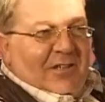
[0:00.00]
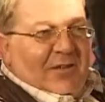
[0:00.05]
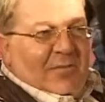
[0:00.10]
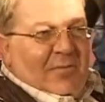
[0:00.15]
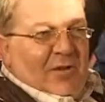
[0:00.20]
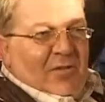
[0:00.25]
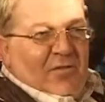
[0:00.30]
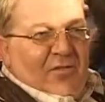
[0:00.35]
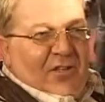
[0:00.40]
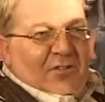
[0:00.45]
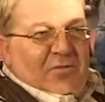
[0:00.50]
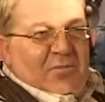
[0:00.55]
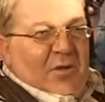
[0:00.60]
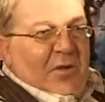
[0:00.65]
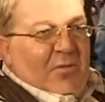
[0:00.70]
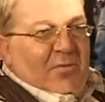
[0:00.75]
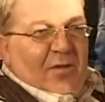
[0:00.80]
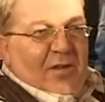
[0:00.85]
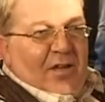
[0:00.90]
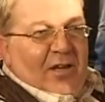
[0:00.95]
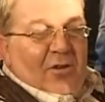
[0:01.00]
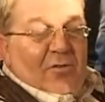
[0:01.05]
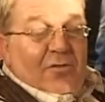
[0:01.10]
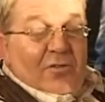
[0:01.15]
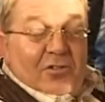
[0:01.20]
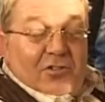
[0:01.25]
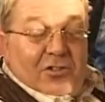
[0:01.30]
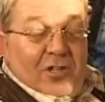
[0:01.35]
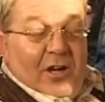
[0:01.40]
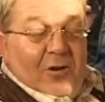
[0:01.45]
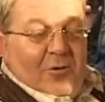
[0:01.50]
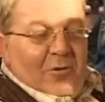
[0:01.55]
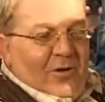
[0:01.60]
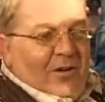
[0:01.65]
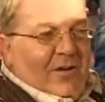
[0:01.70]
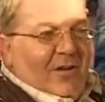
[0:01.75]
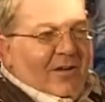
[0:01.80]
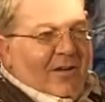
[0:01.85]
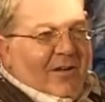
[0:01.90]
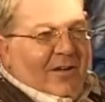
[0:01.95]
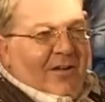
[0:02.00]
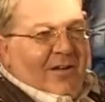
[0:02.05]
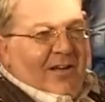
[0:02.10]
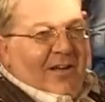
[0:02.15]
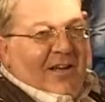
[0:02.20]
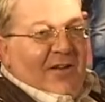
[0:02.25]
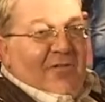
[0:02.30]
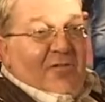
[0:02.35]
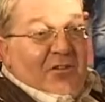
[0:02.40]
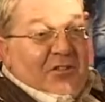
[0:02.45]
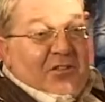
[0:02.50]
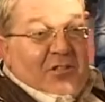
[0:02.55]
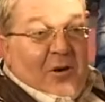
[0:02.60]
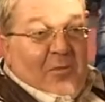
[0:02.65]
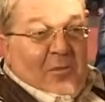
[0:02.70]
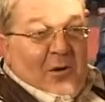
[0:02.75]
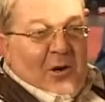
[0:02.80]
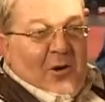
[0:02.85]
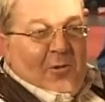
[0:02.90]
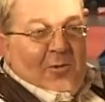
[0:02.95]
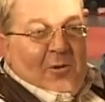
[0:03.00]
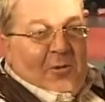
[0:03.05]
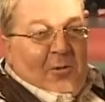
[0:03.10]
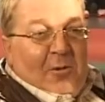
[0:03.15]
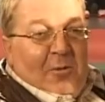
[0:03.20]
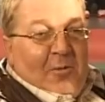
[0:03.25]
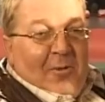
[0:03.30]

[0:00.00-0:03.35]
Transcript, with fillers: uh, Belfast people, they love the show. And every time I come, I'm